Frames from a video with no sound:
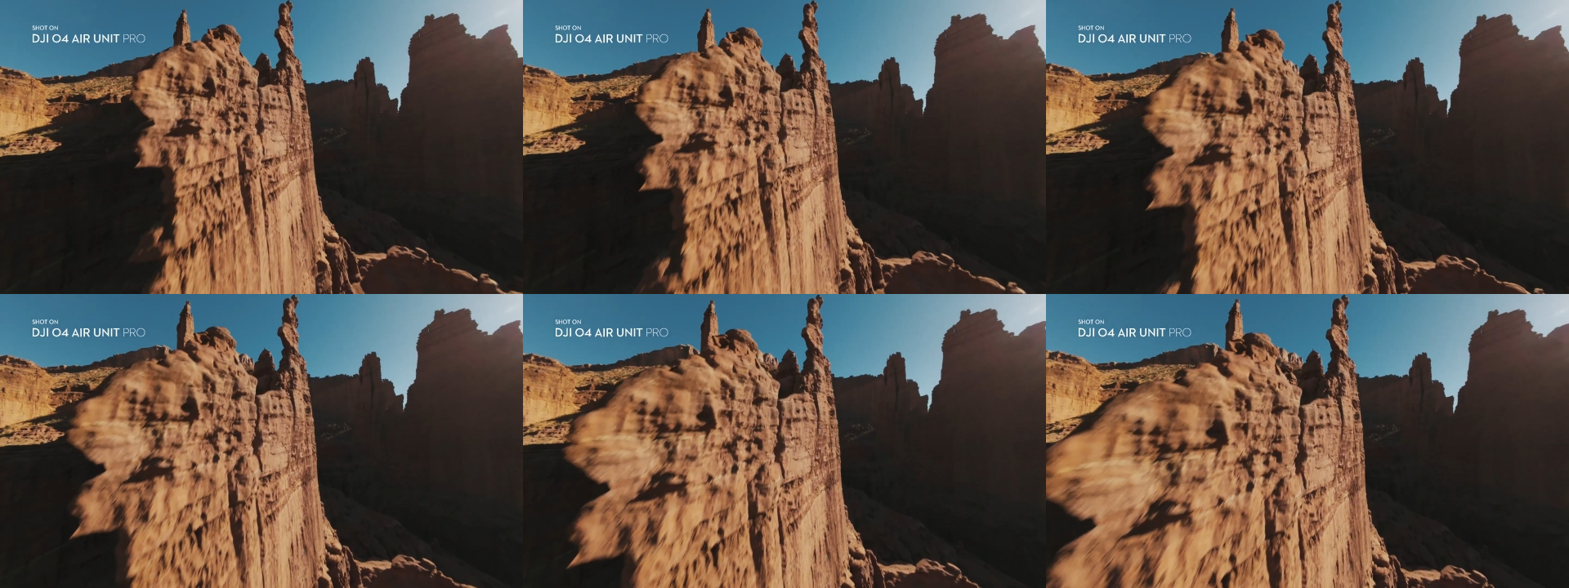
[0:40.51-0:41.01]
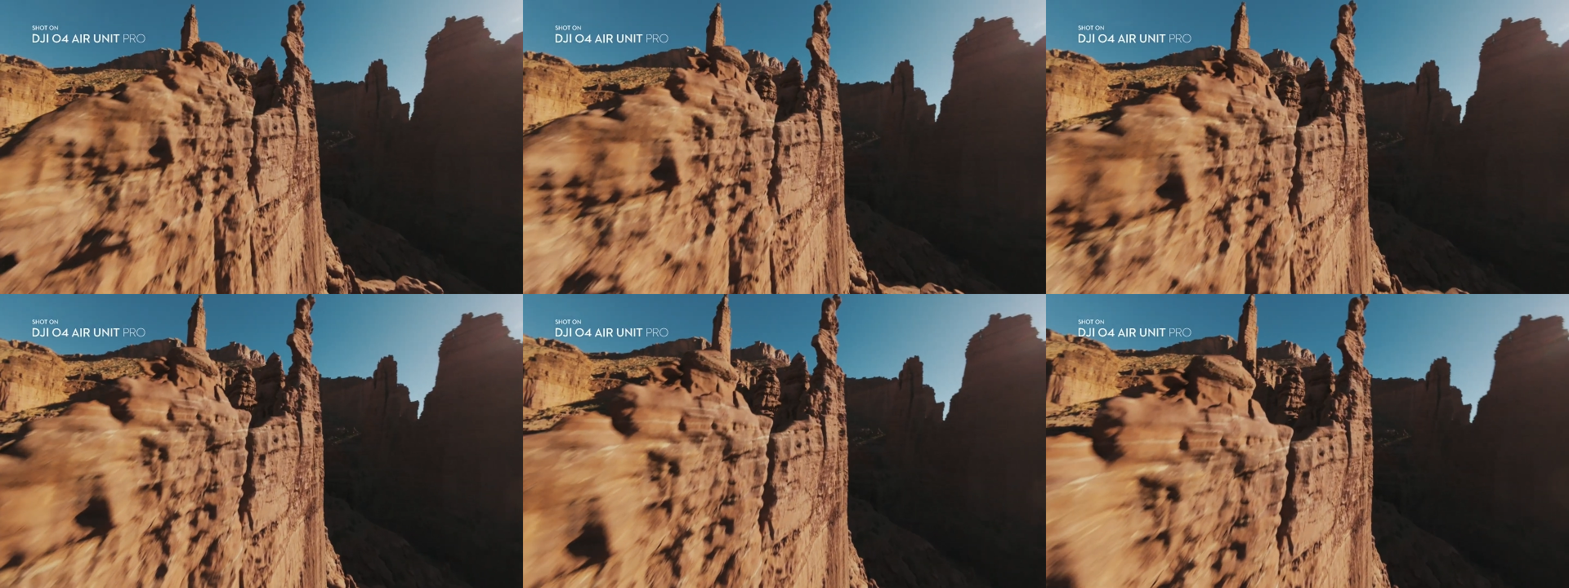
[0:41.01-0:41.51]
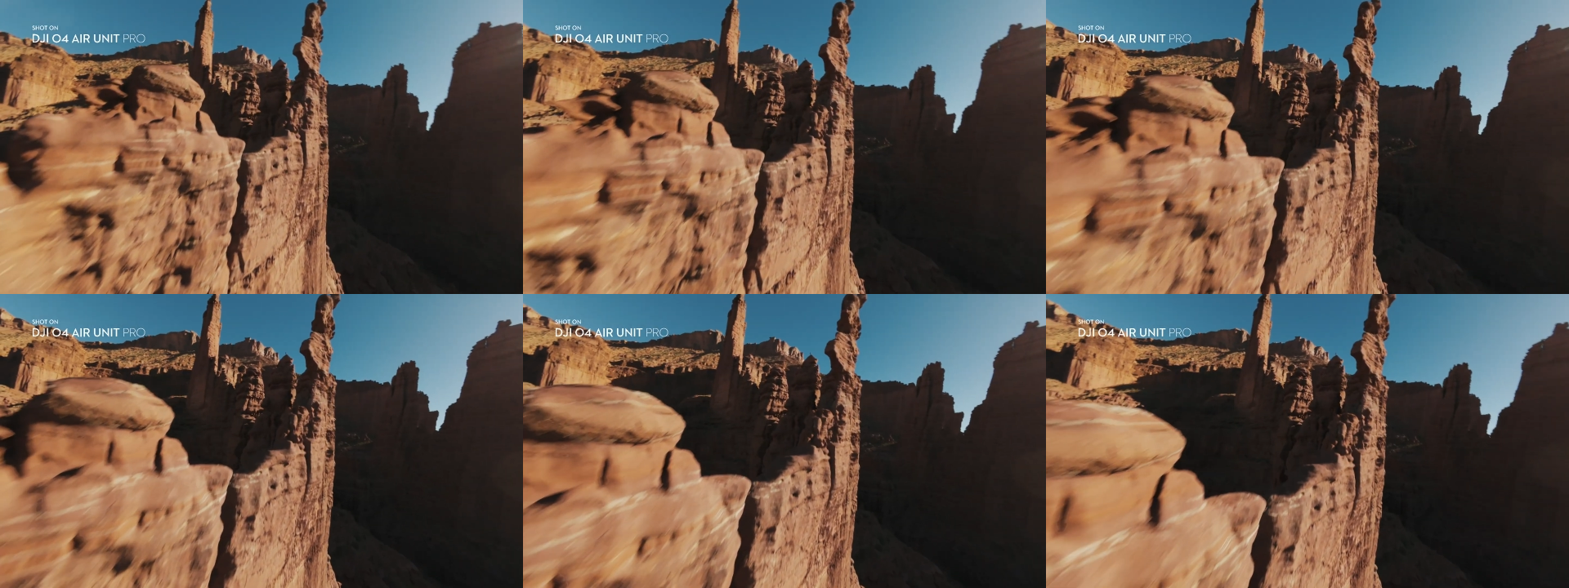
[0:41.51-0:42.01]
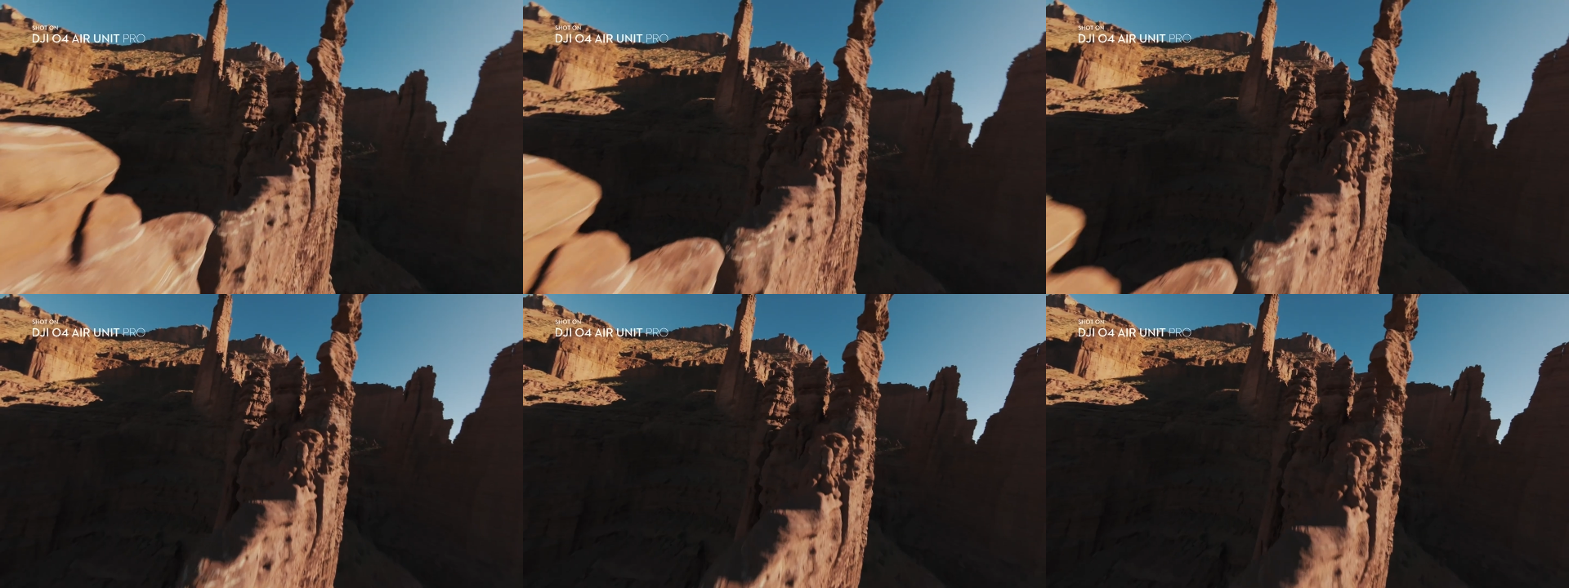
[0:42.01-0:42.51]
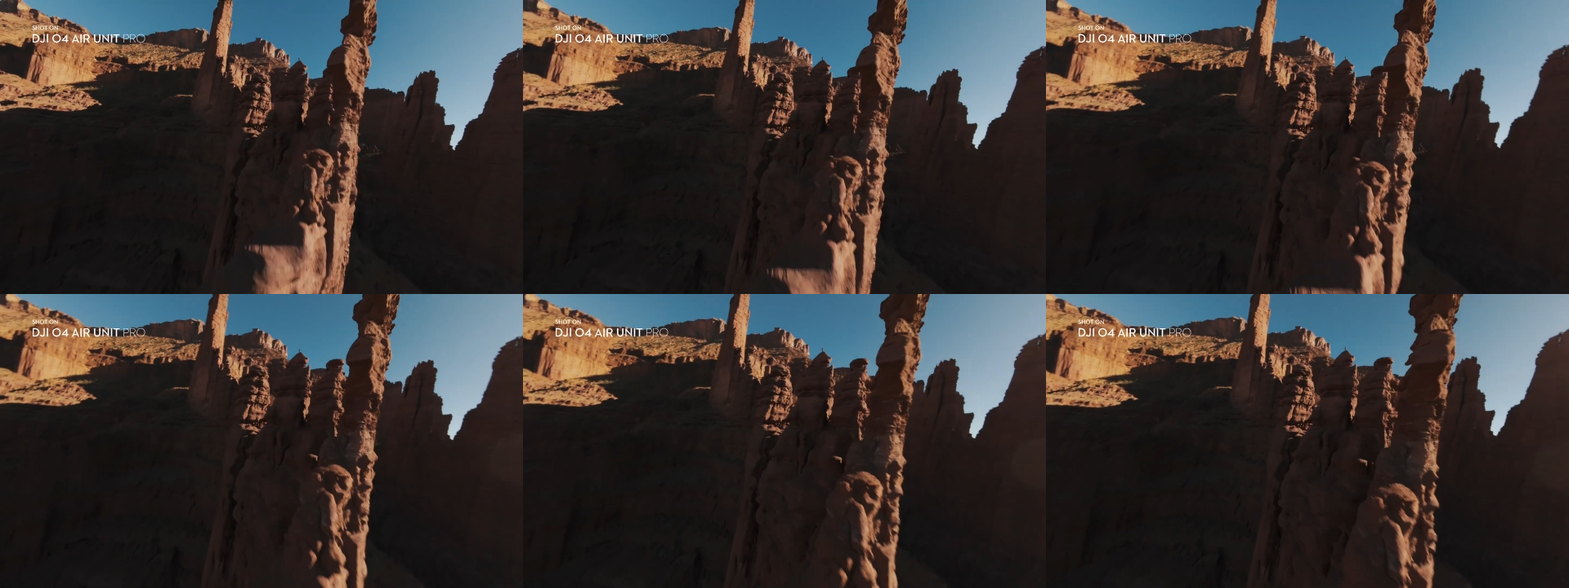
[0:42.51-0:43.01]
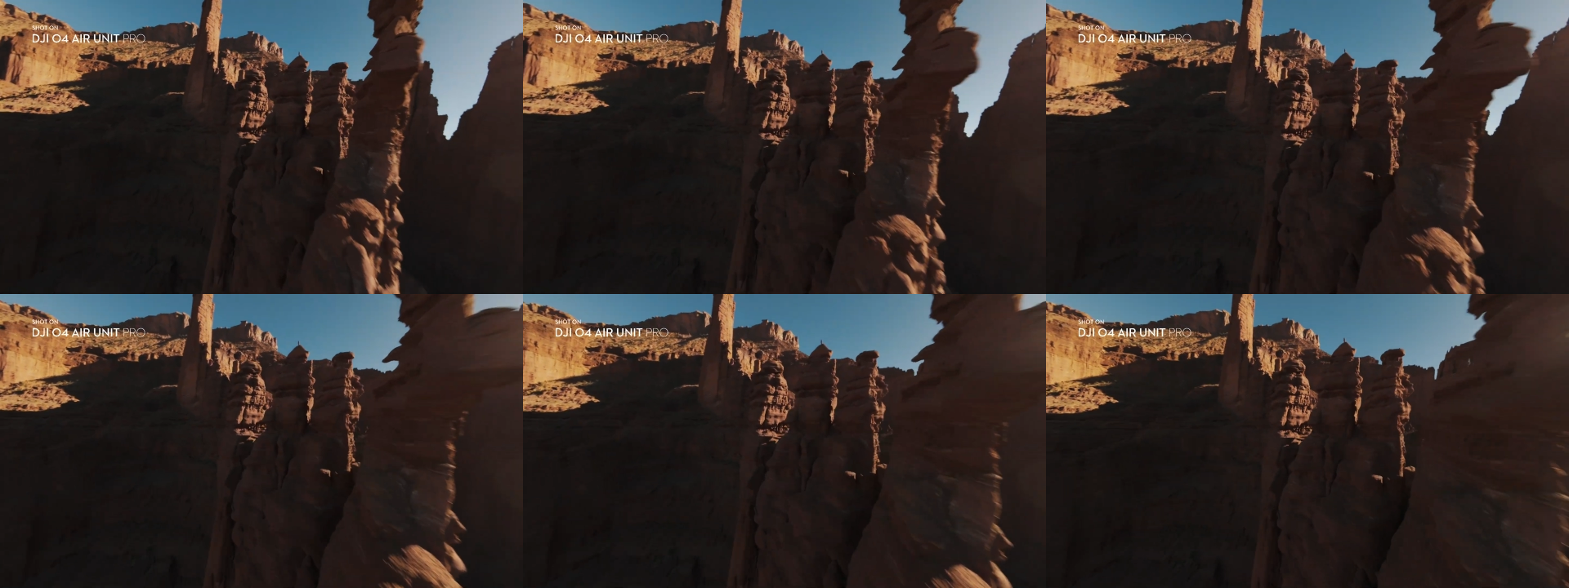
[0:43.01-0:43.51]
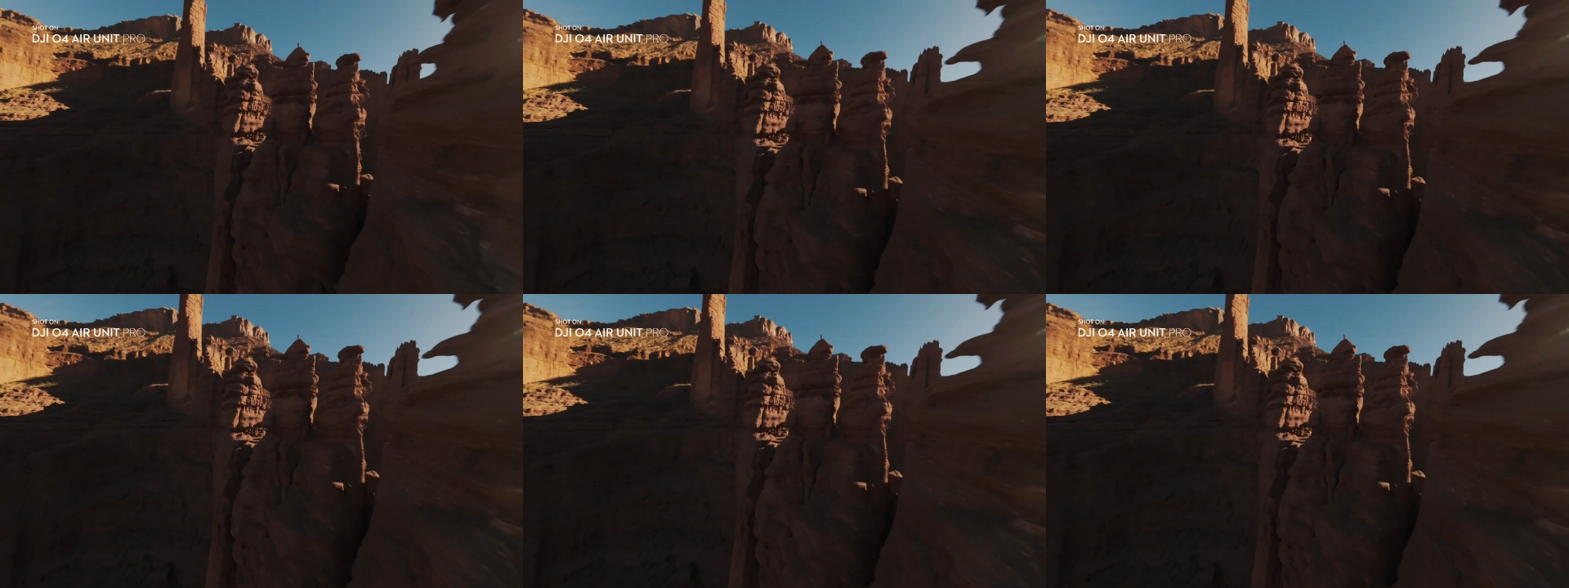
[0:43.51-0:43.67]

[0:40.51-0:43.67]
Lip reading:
(no speaker visible)